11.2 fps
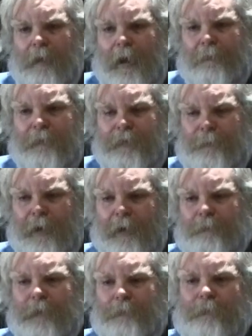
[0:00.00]
out of
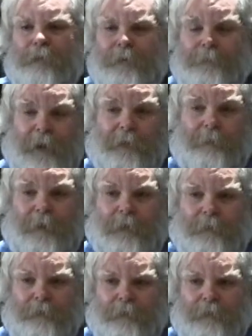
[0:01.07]
respect, but respect me.
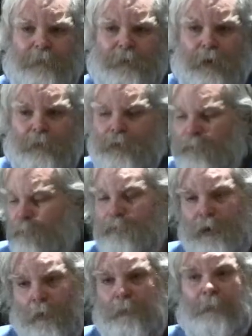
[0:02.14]
Don't do no
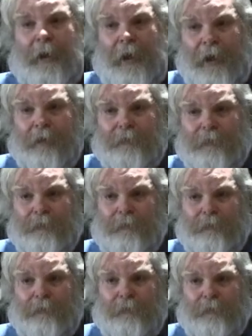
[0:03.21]
dope in my house.
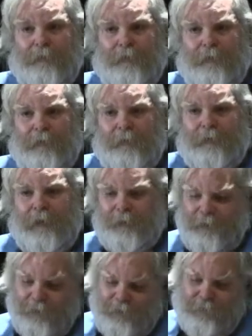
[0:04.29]
That's
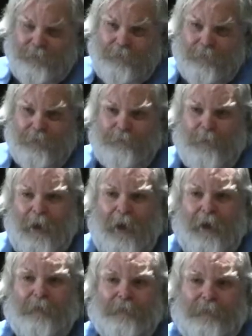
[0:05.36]
just, it's my
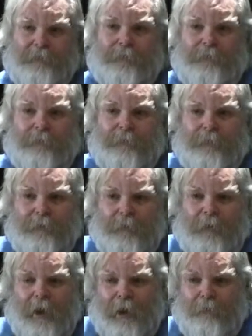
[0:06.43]
house.
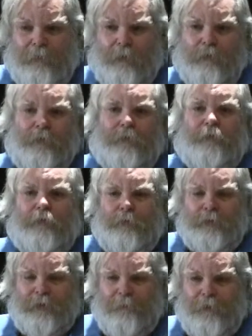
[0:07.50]
I don't do,
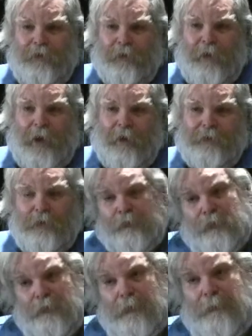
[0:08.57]
do stuff in your house,
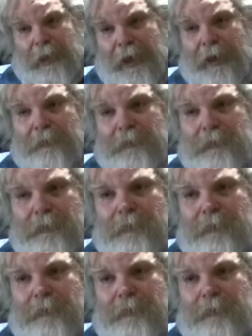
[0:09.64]
don't do it in my house.